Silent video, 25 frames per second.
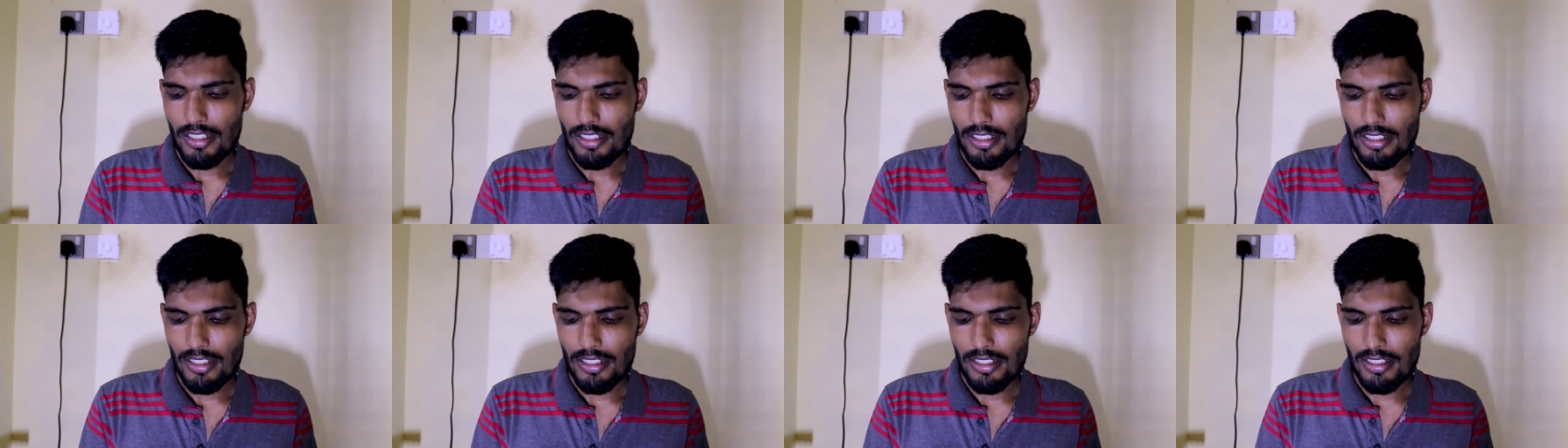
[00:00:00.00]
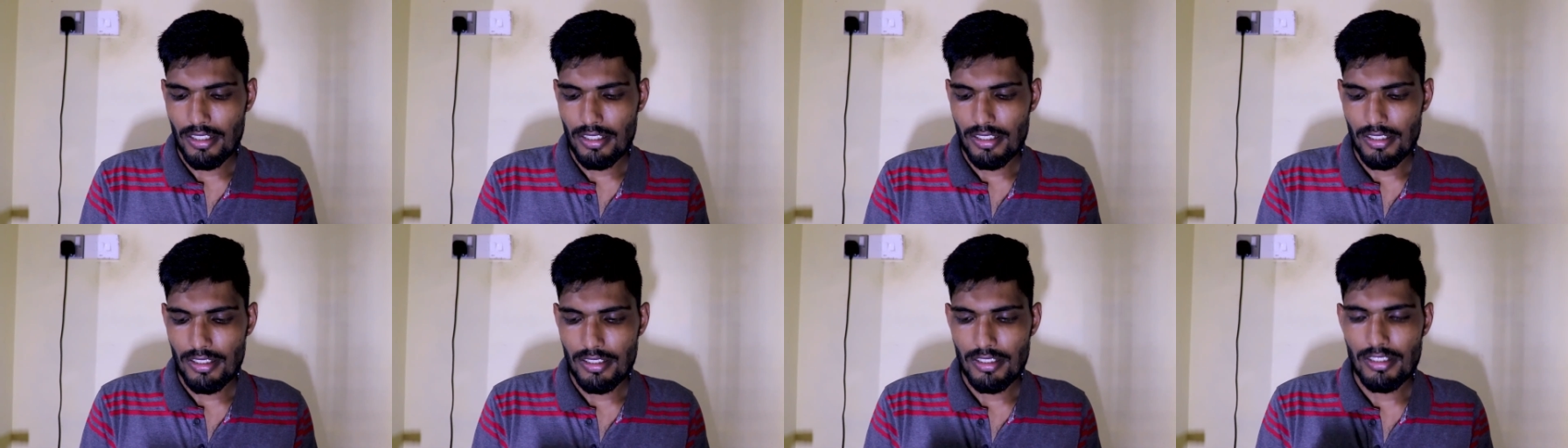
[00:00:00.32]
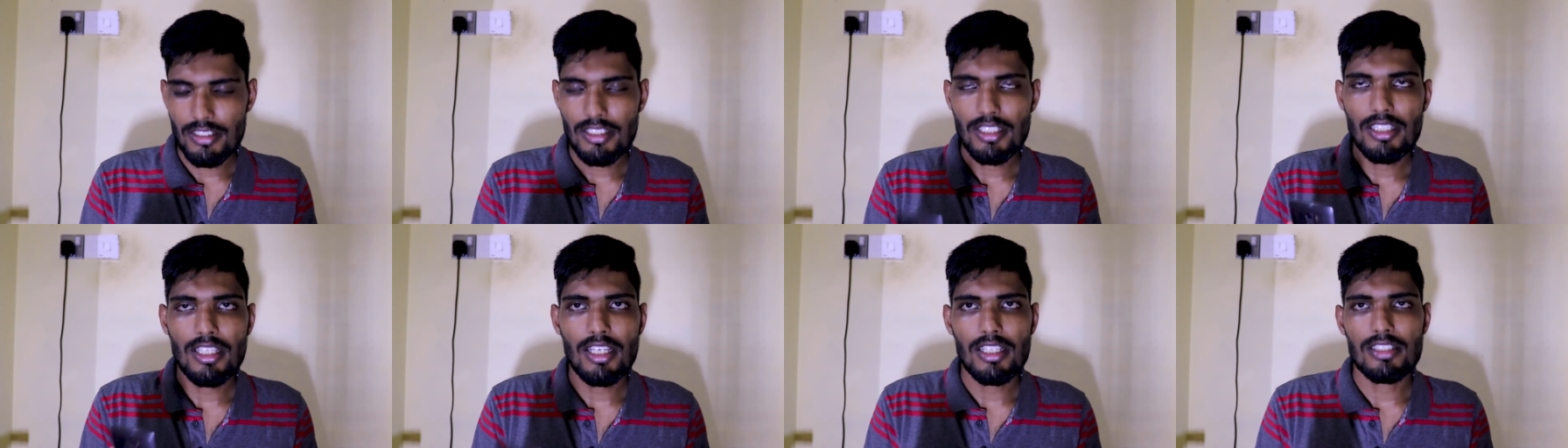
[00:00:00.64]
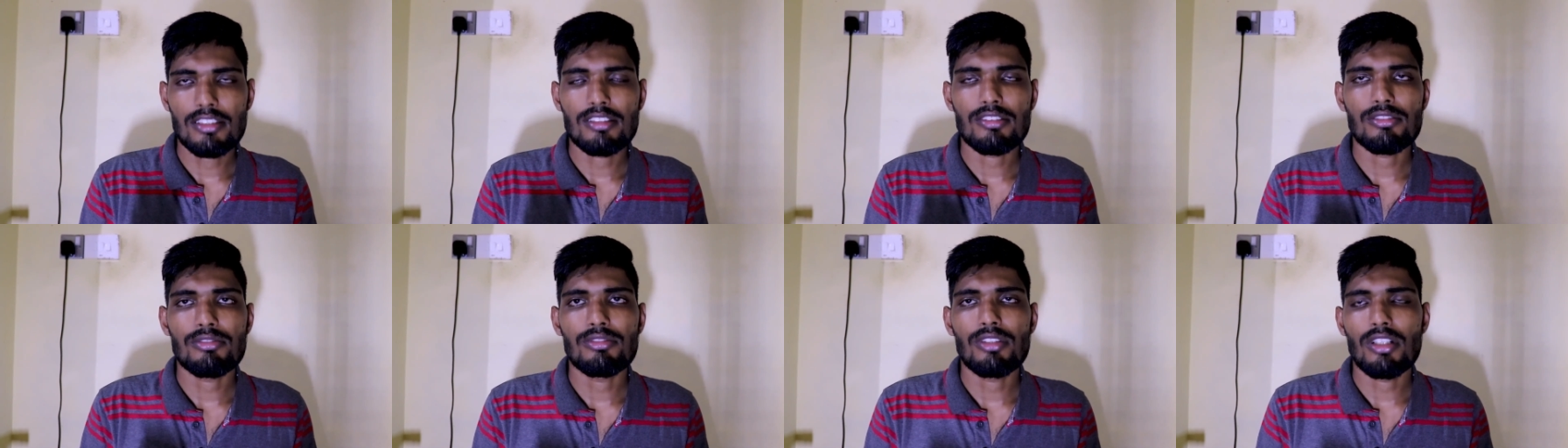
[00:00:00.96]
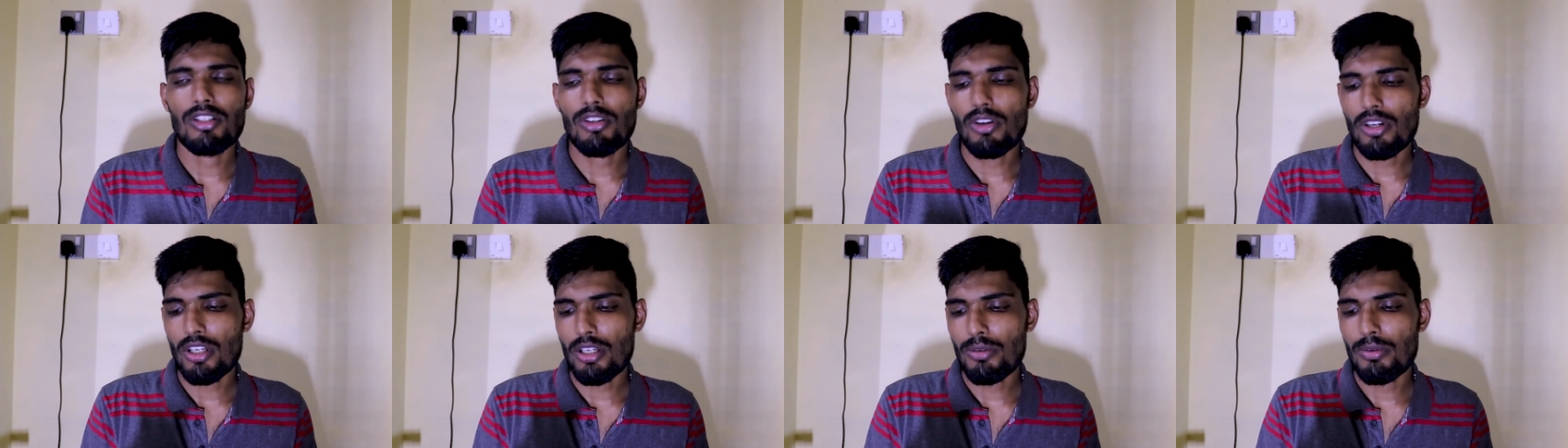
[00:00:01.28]
and uh, yes
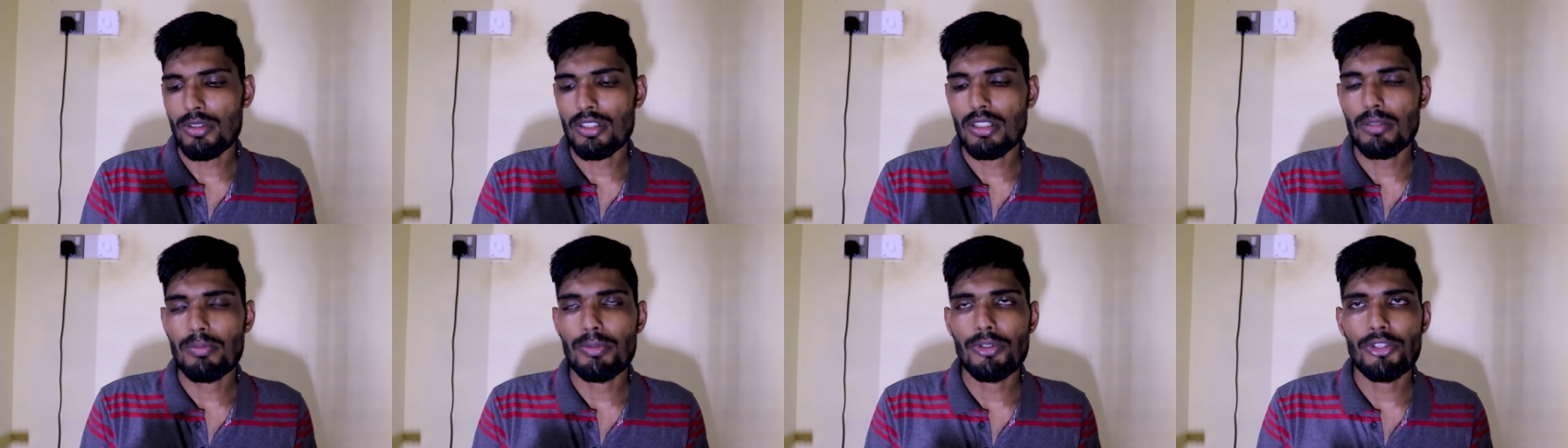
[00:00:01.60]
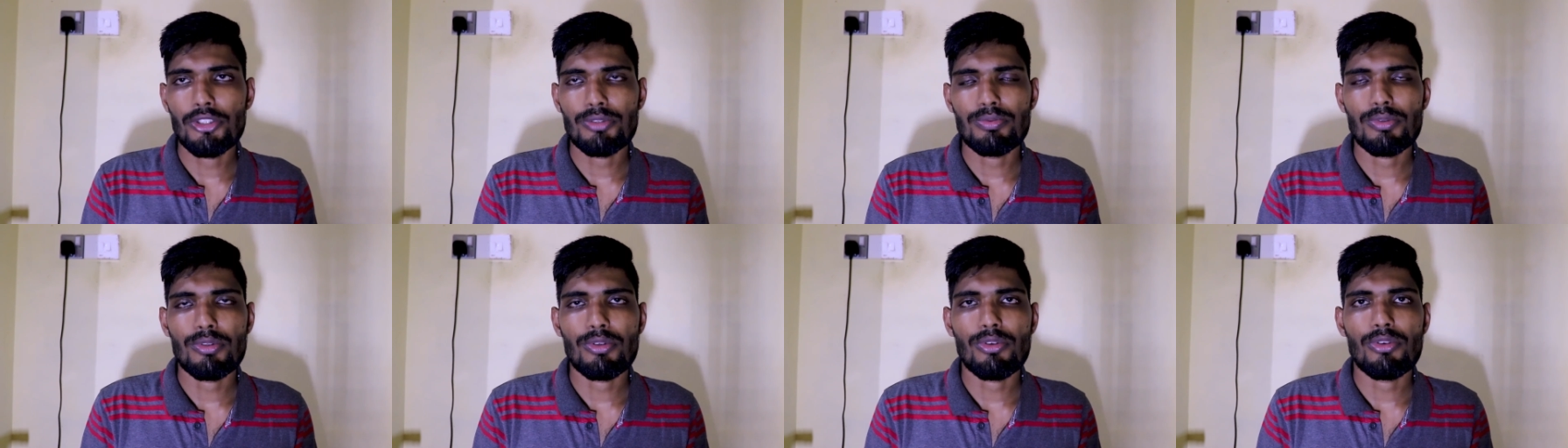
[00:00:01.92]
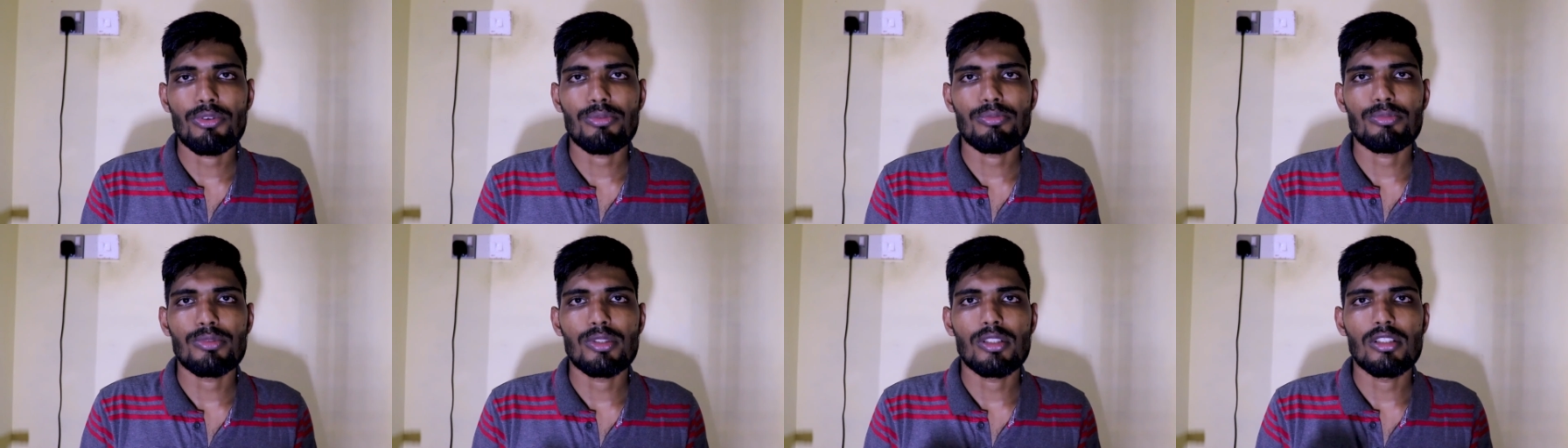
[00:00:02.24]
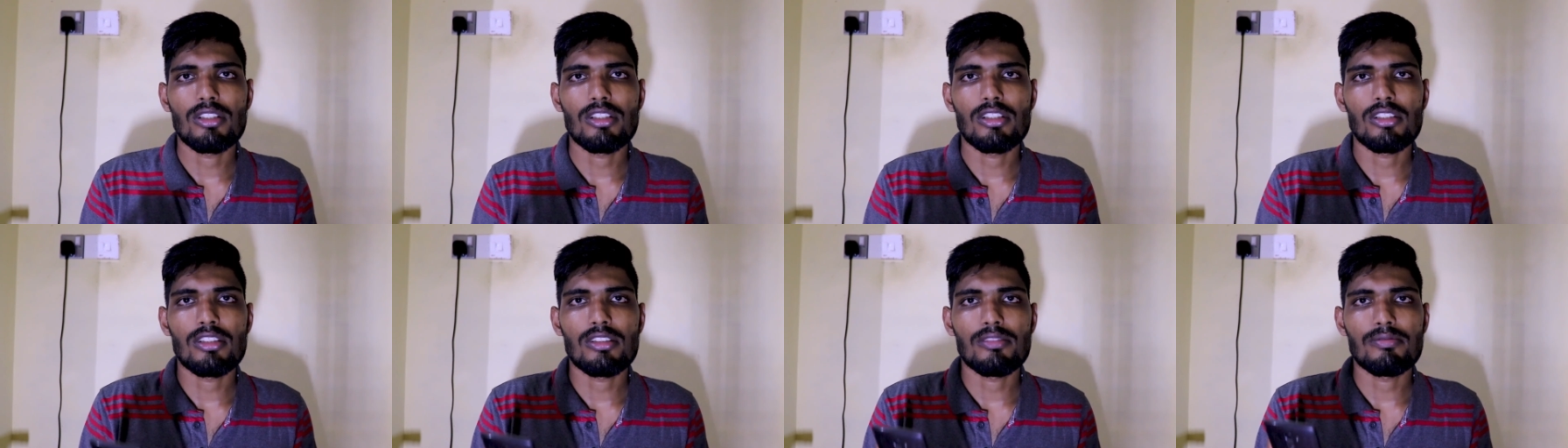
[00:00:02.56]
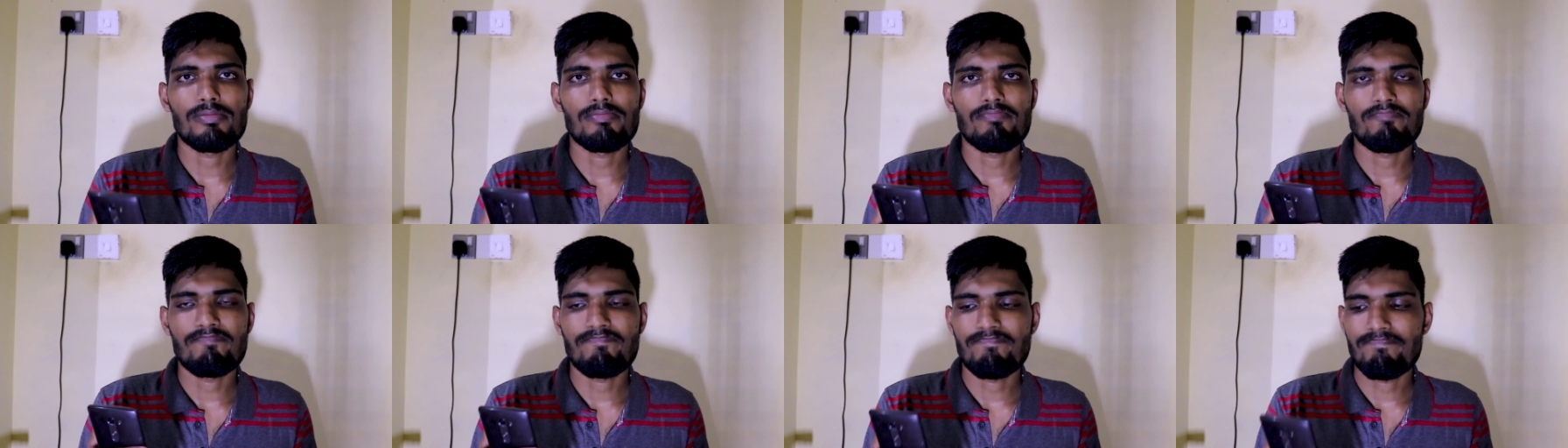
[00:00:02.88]
we are talking about the POSP ROM
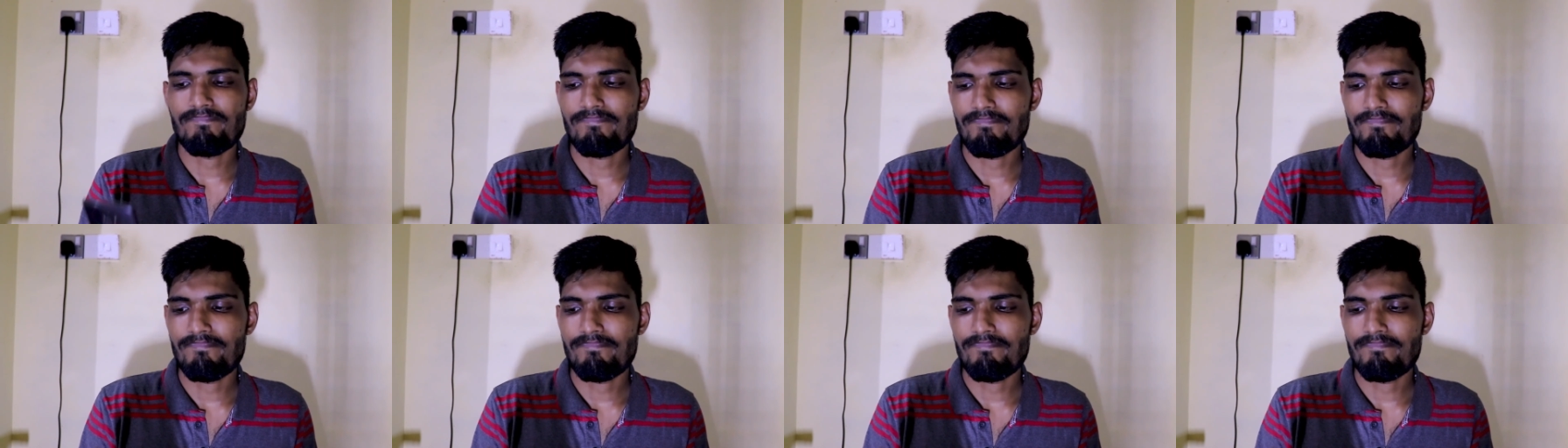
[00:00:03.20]
um,